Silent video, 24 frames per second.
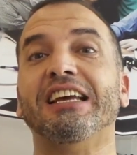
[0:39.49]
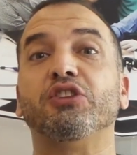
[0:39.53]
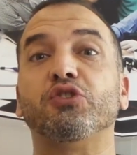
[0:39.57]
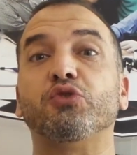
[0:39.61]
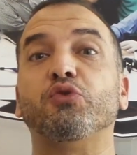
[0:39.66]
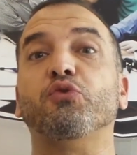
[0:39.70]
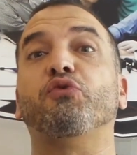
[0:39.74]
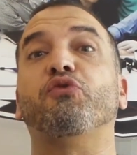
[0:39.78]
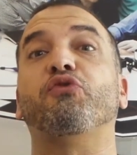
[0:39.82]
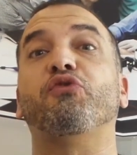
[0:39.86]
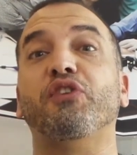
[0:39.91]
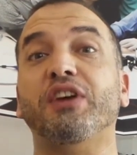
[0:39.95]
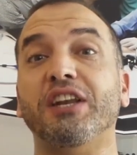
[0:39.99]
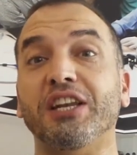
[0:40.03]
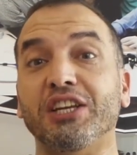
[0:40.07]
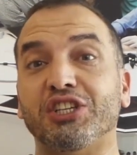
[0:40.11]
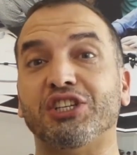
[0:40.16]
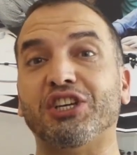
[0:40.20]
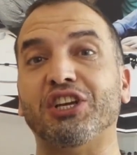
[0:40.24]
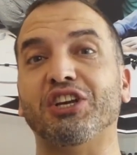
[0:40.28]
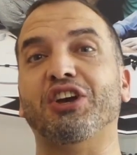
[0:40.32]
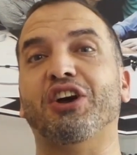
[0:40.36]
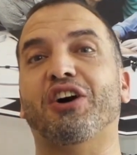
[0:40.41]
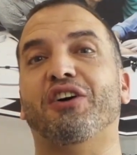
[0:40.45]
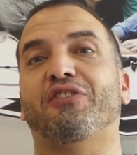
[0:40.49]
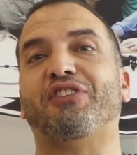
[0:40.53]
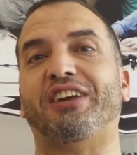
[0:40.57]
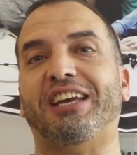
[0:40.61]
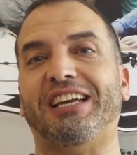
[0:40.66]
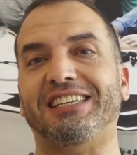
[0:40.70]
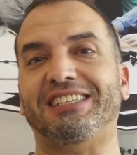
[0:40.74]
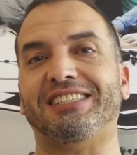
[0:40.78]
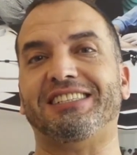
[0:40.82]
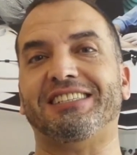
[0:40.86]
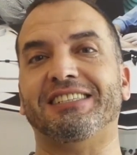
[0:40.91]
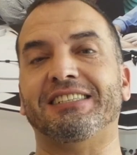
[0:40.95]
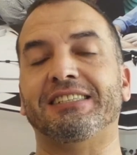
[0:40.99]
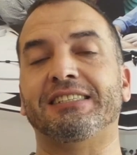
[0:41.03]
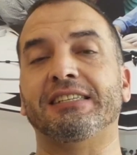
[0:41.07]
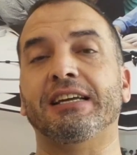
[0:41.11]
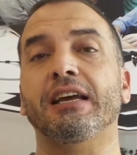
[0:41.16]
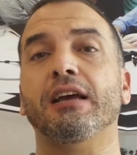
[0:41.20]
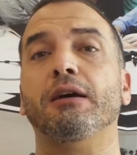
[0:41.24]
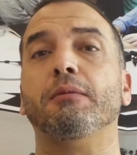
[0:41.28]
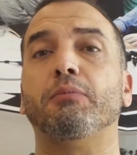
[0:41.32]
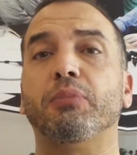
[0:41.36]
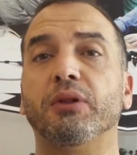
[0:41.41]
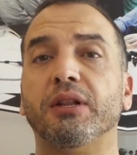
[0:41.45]
to finishing off cases,
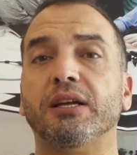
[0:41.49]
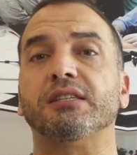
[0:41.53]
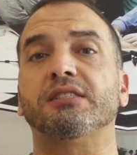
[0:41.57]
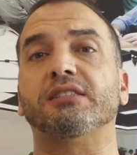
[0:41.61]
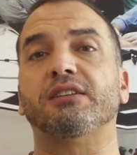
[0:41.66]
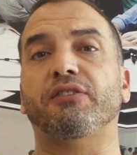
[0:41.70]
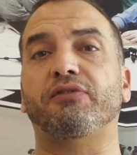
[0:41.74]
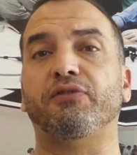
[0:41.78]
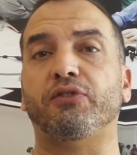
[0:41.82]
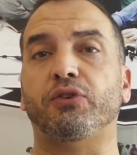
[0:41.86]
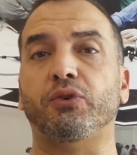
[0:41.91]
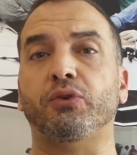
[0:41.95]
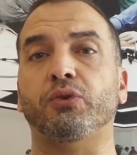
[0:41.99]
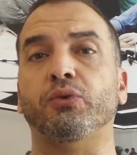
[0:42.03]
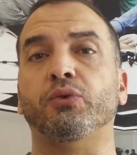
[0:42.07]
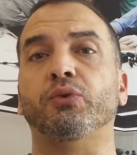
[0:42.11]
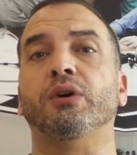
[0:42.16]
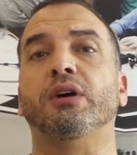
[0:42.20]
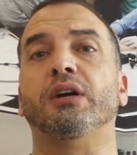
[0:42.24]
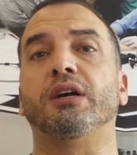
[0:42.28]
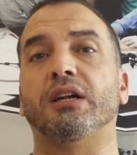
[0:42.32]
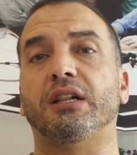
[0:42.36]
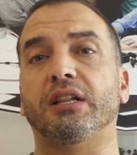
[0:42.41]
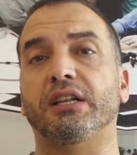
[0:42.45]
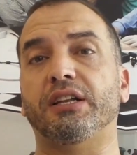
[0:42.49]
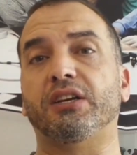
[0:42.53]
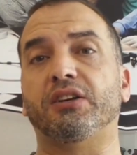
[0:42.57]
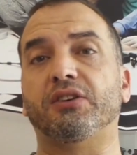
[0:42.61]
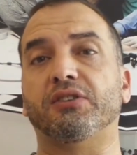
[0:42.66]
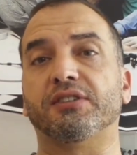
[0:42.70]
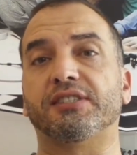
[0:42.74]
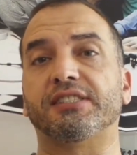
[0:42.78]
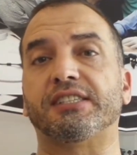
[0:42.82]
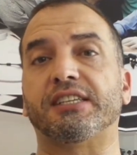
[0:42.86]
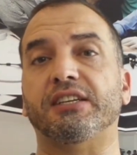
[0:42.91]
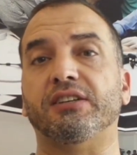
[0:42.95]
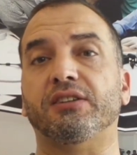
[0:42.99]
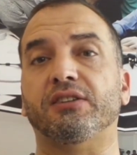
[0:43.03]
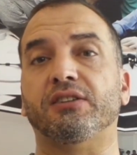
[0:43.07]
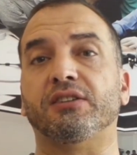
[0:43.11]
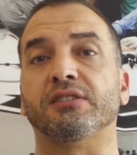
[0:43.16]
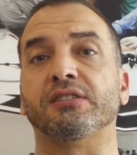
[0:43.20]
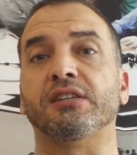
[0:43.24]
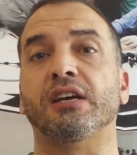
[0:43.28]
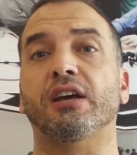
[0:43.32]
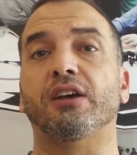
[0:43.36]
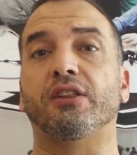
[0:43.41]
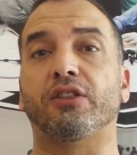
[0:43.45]
plus a few clinical
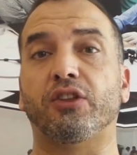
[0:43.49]
skills